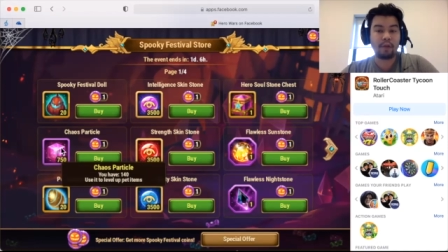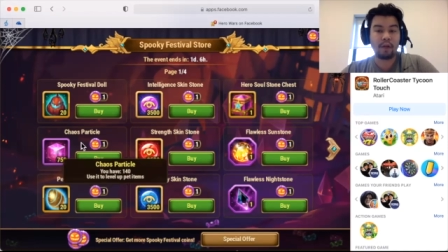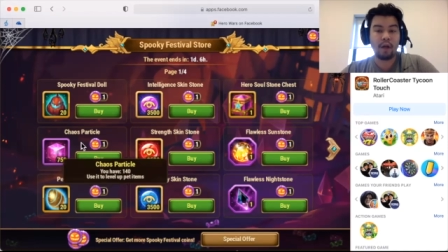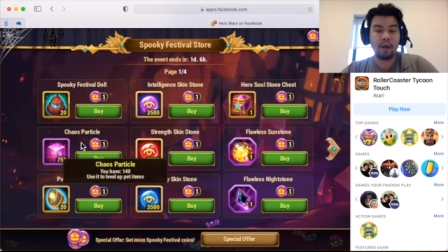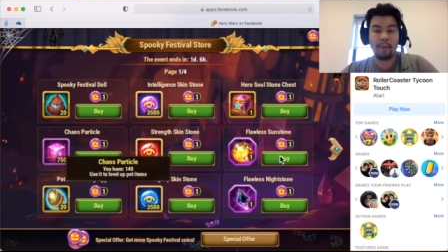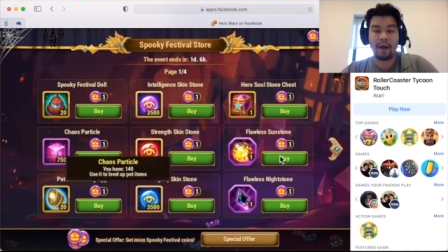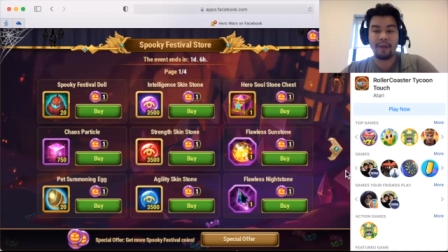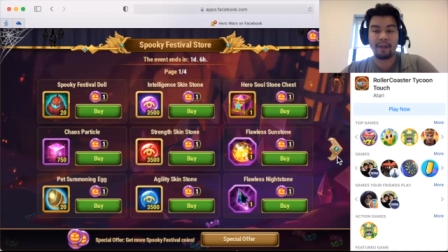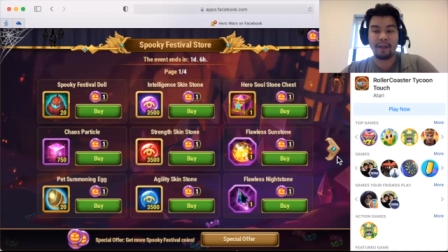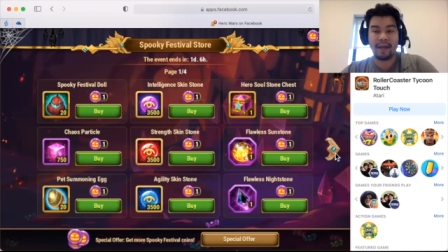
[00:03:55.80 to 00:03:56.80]
Um, I
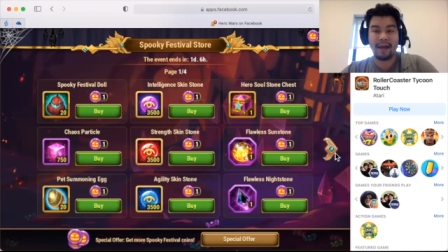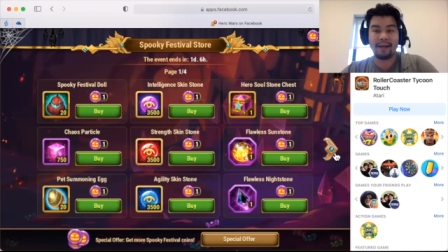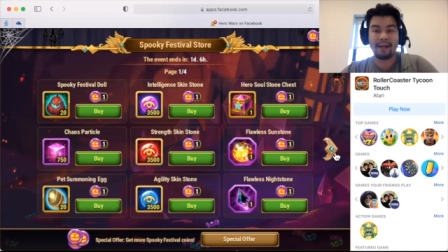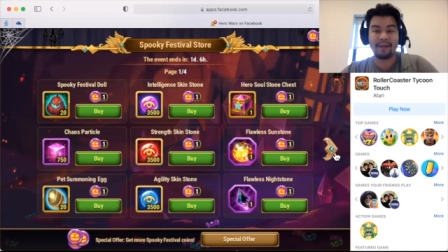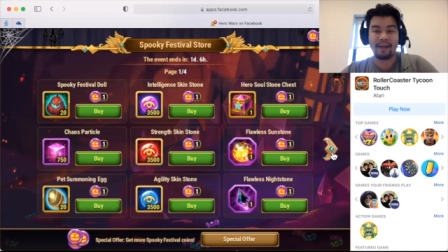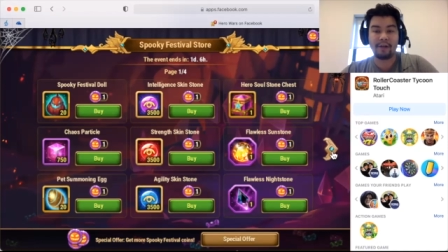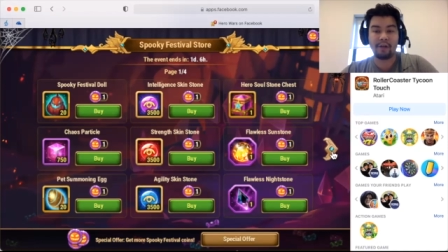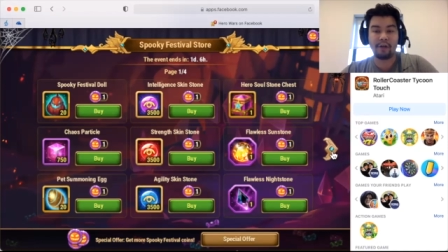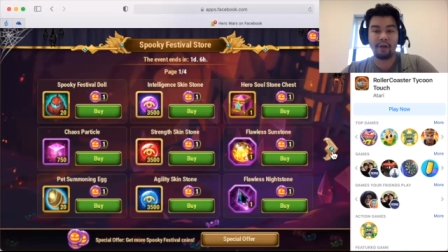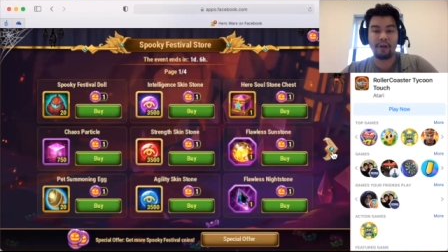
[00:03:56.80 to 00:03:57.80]
think that that is a
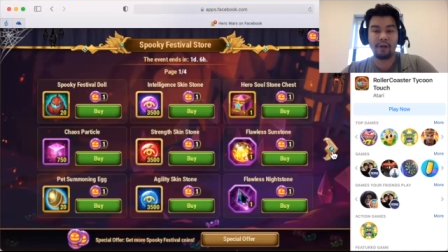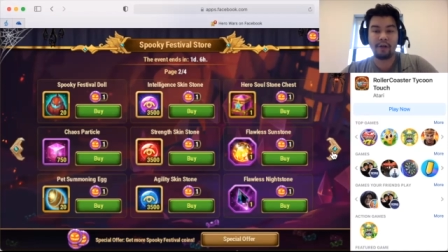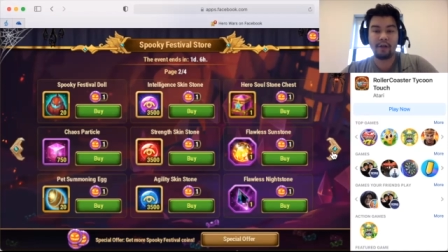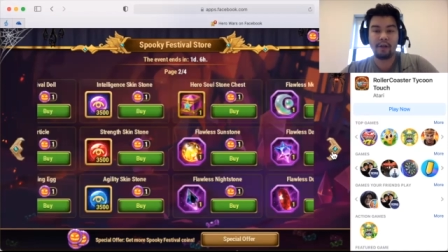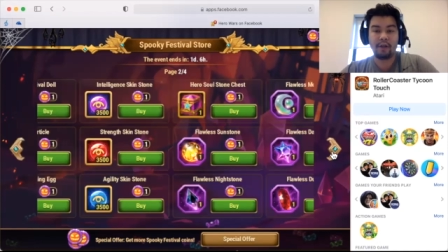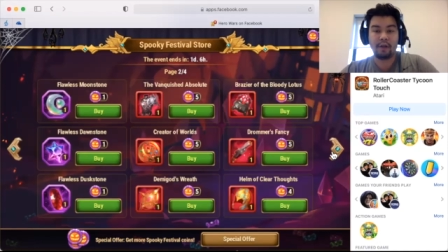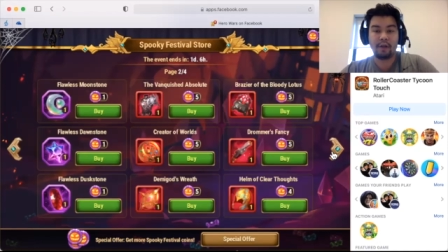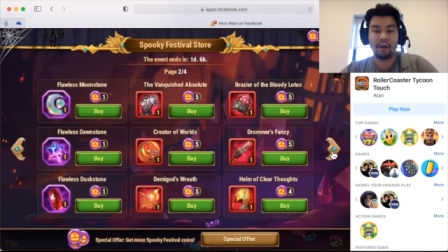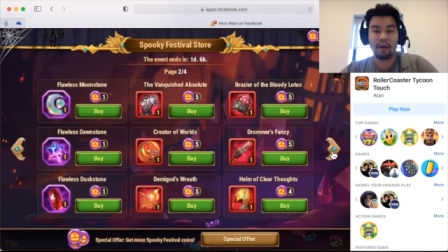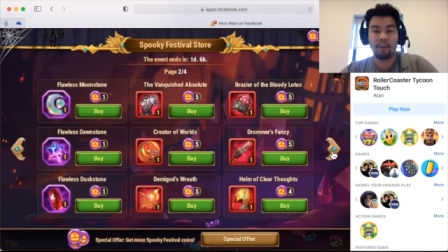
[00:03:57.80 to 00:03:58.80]
good,
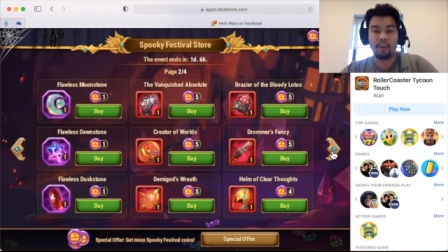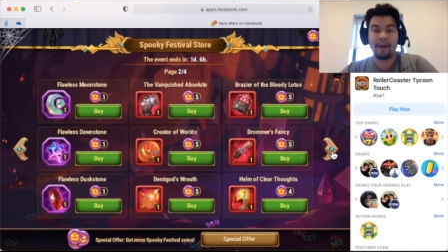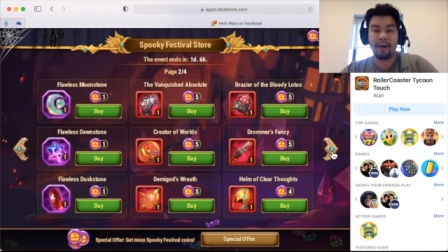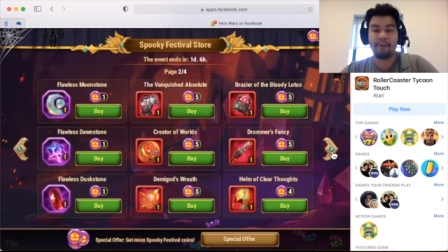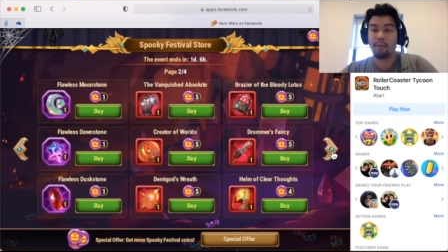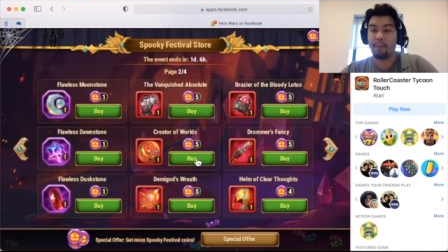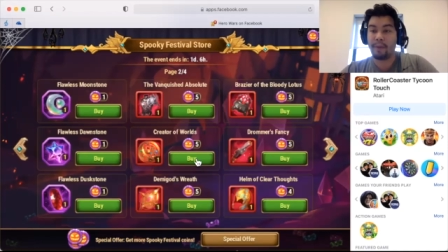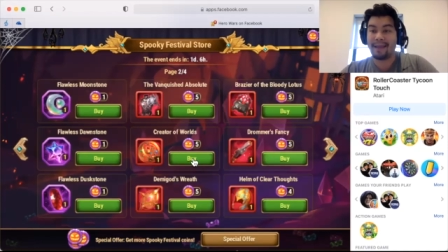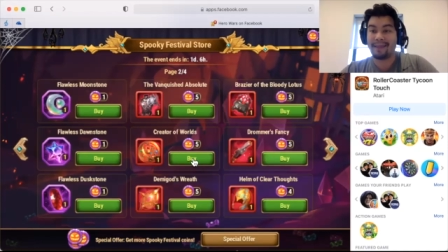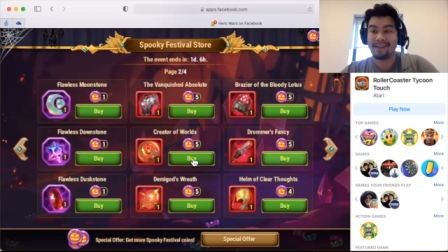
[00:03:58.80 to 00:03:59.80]
you know, buy for
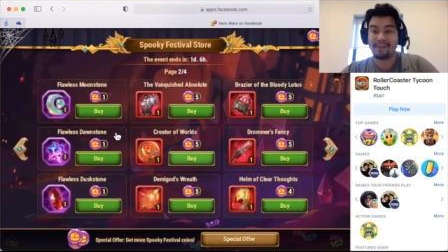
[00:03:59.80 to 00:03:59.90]
me at this